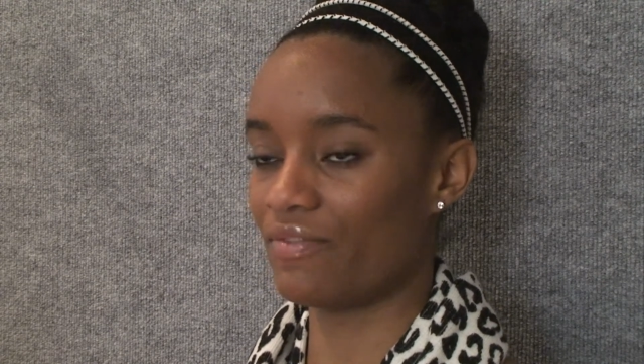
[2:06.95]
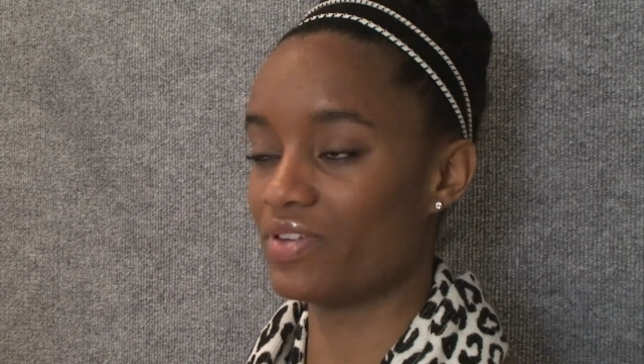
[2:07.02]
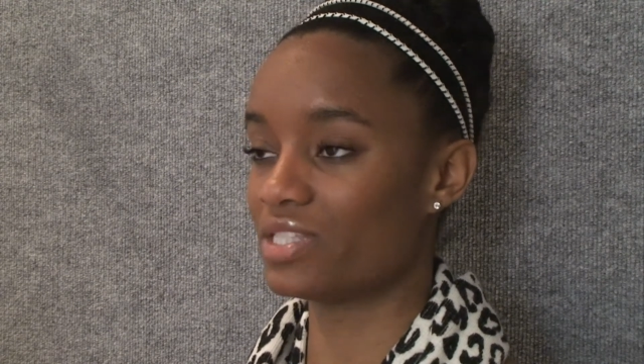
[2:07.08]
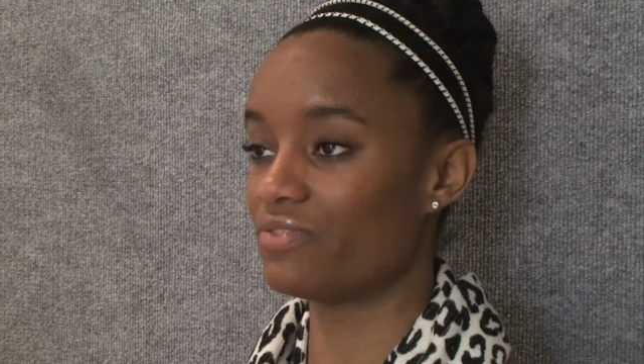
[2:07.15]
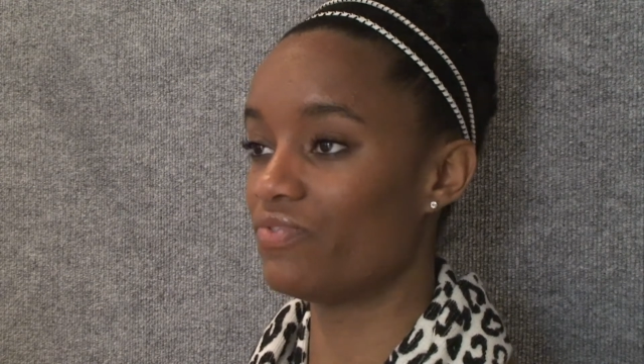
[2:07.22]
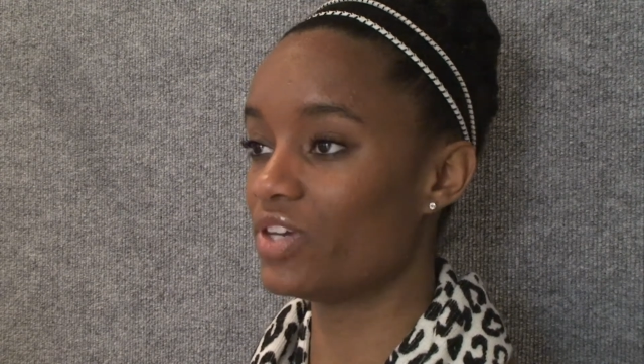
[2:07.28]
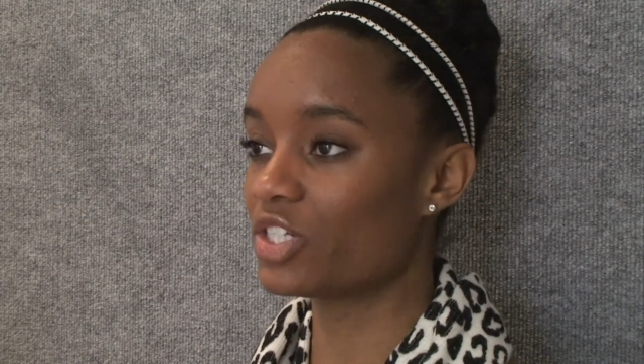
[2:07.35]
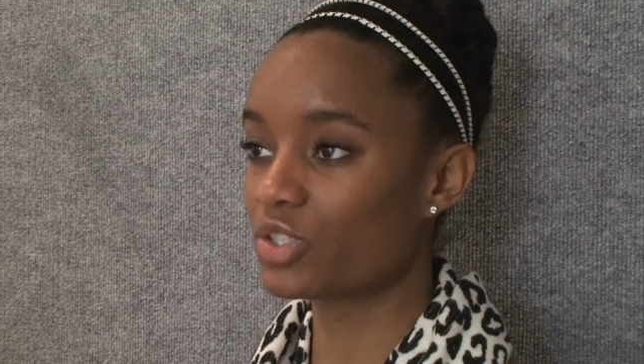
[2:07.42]
If
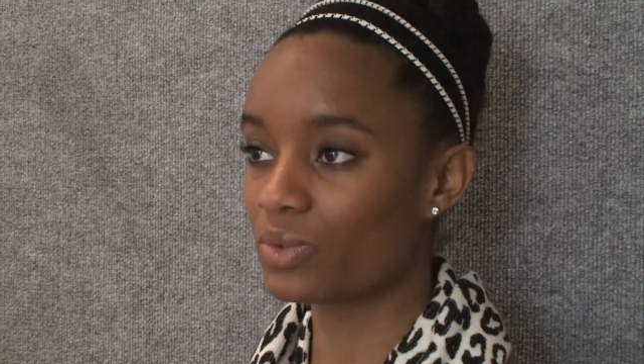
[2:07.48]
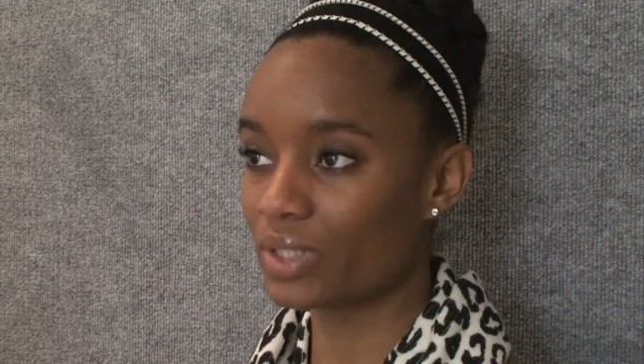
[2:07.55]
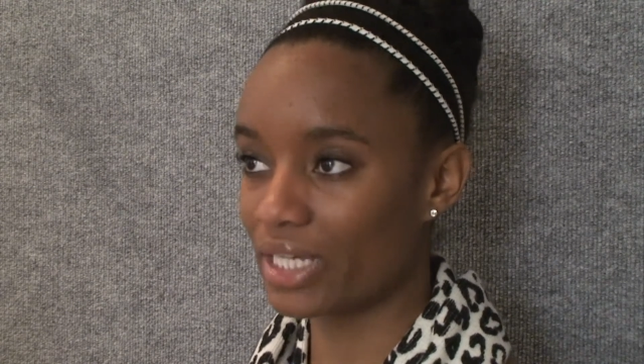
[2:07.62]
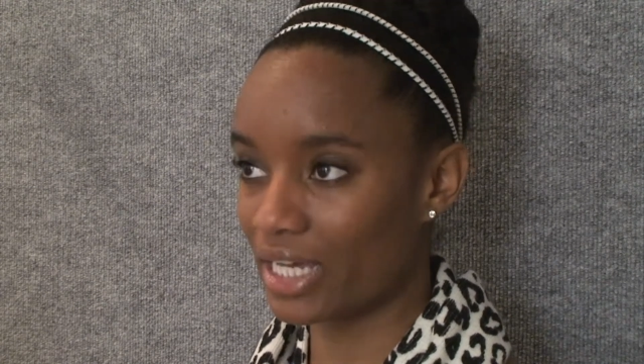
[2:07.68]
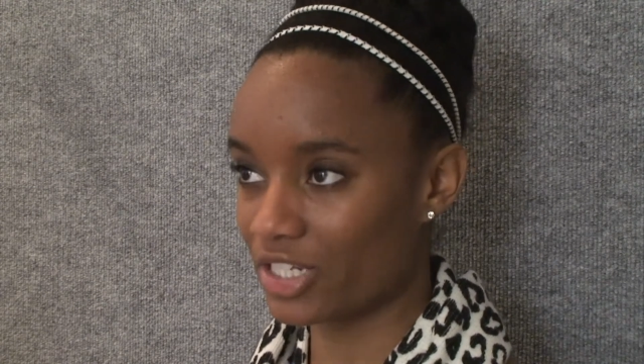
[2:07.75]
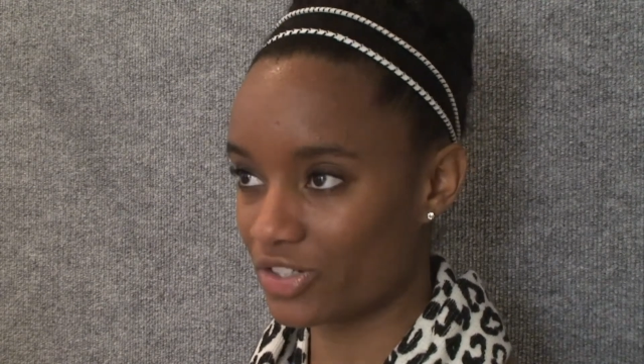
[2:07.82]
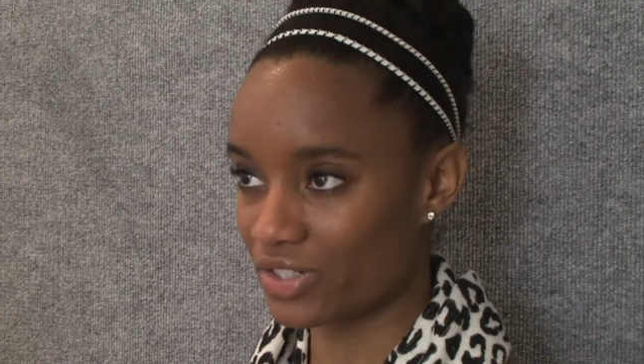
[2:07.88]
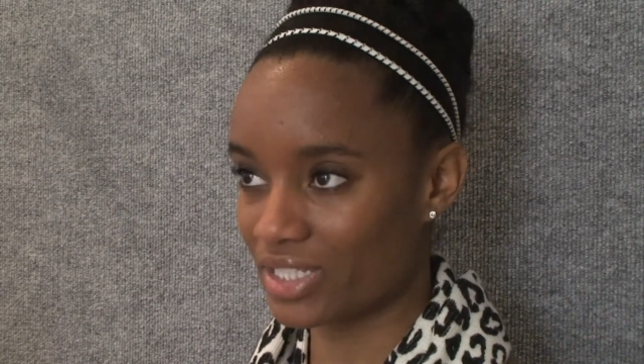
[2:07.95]
it's visually
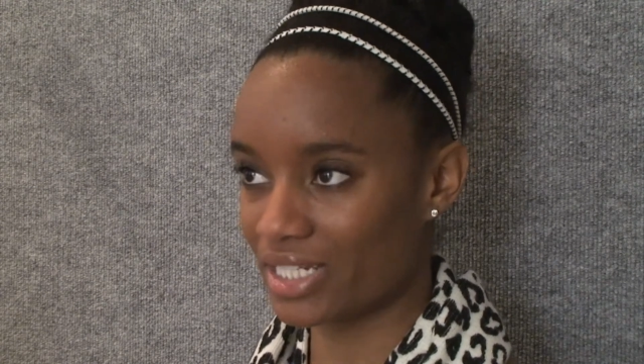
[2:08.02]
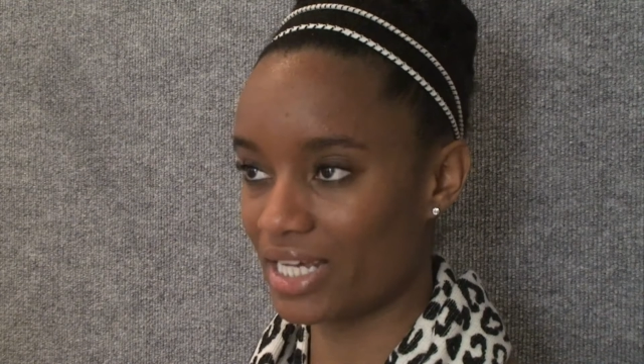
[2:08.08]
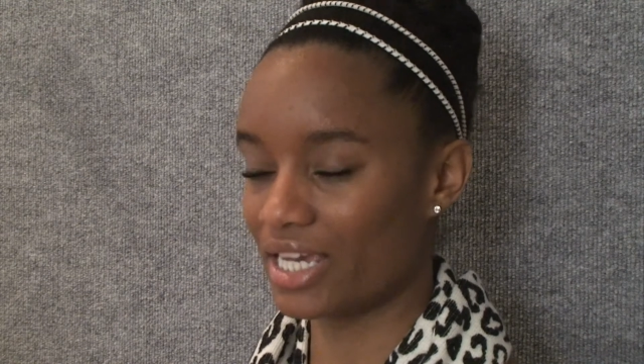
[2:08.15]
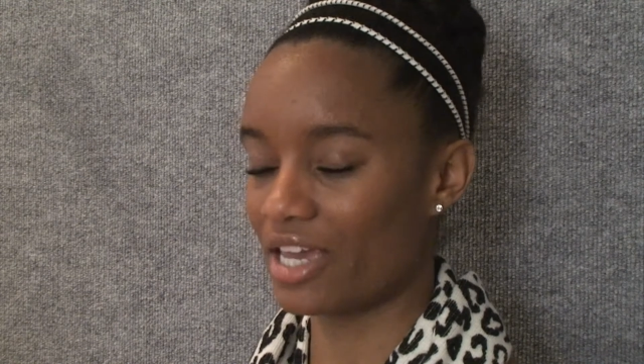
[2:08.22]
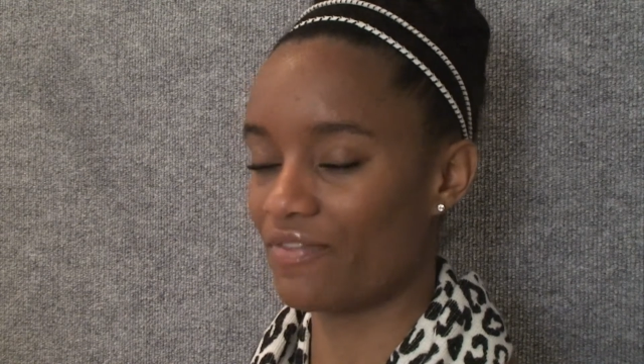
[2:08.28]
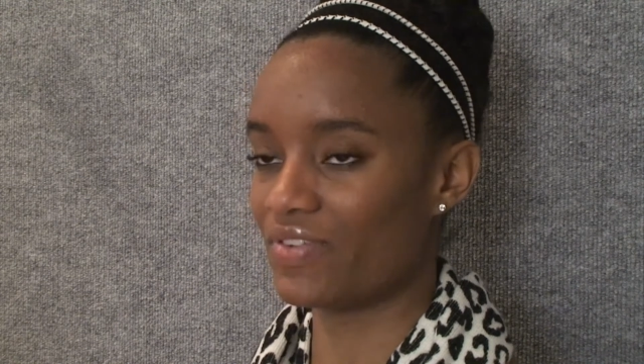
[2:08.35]
interesting,